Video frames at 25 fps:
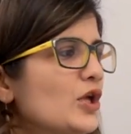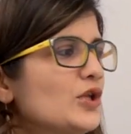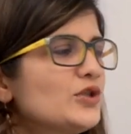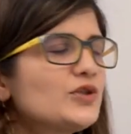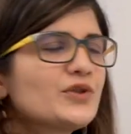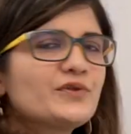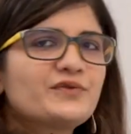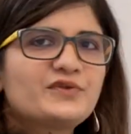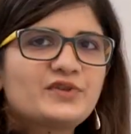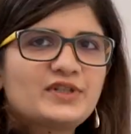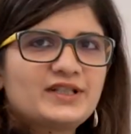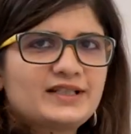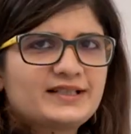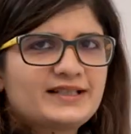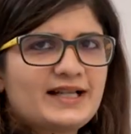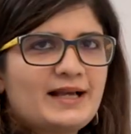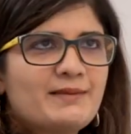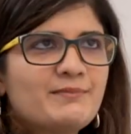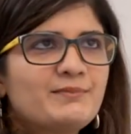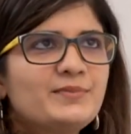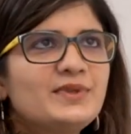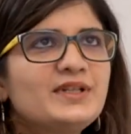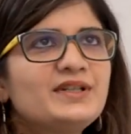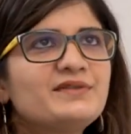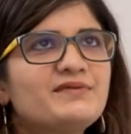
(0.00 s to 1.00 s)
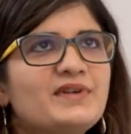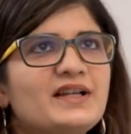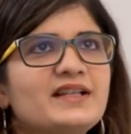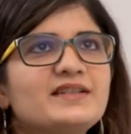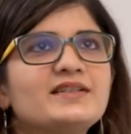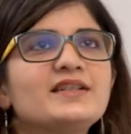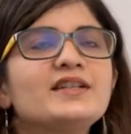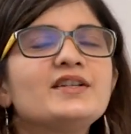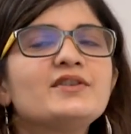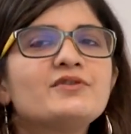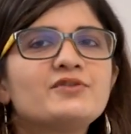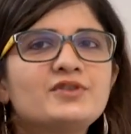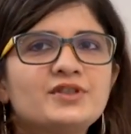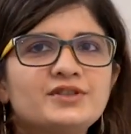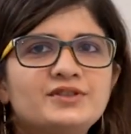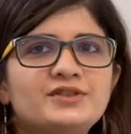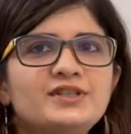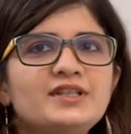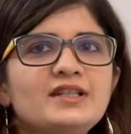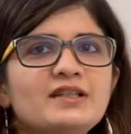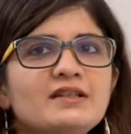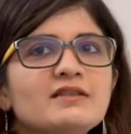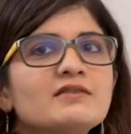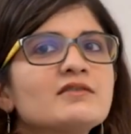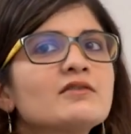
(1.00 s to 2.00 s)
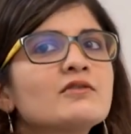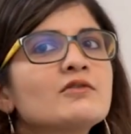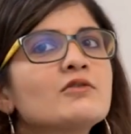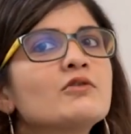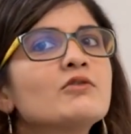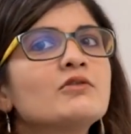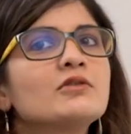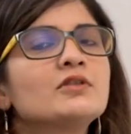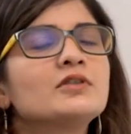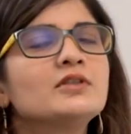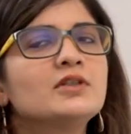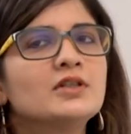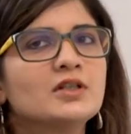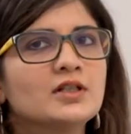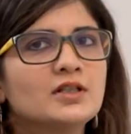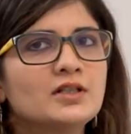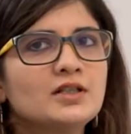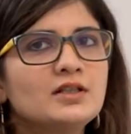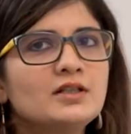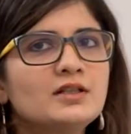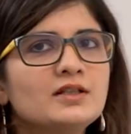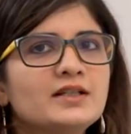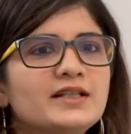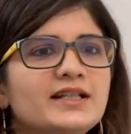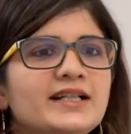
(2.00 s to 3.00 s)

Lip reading: So for example, if I say Riddhi is a good girl,